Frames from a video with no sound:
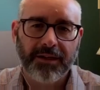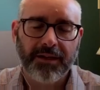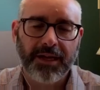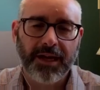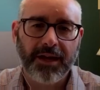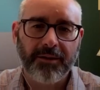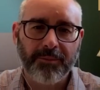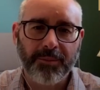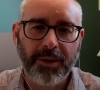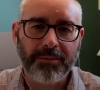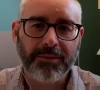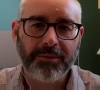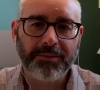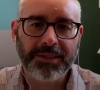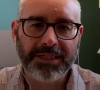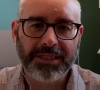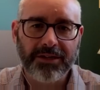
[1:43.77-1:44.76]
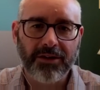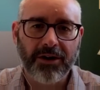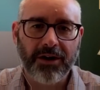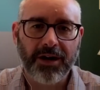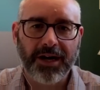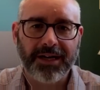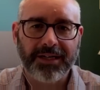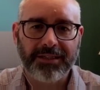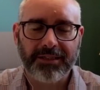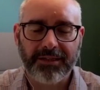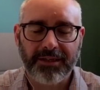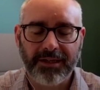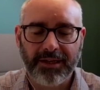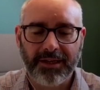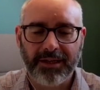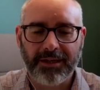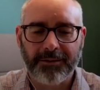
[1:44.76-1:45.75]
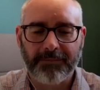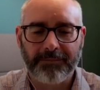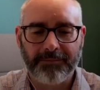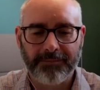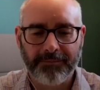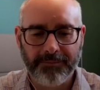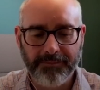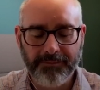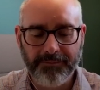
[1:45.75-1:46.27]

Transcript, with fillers: Yeah, probably not. Um,